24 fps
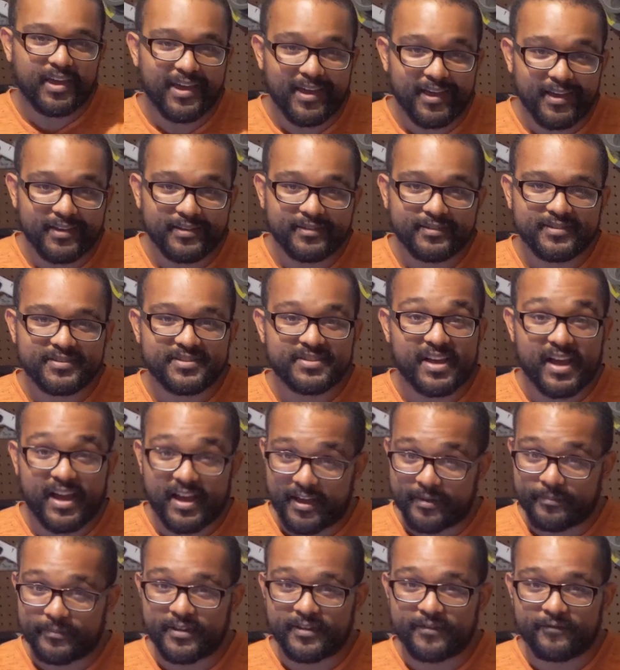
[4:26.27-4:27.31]
and
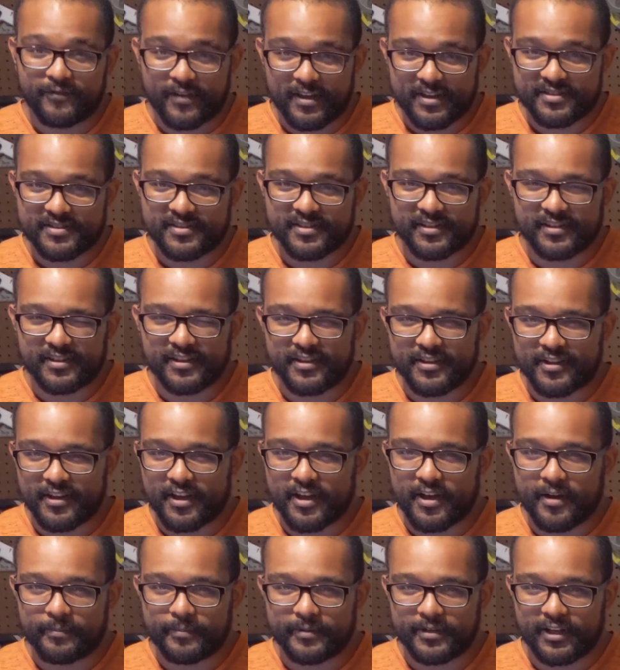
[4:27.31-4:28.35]
time invested in the
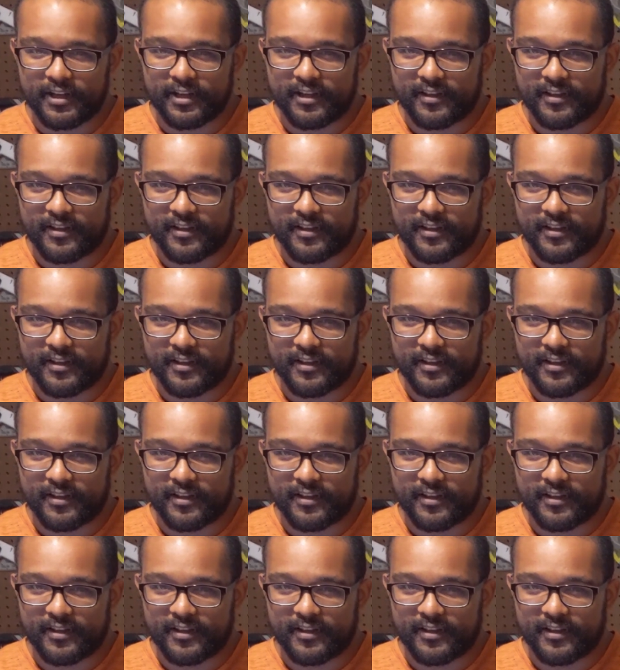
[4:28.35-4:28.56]
company,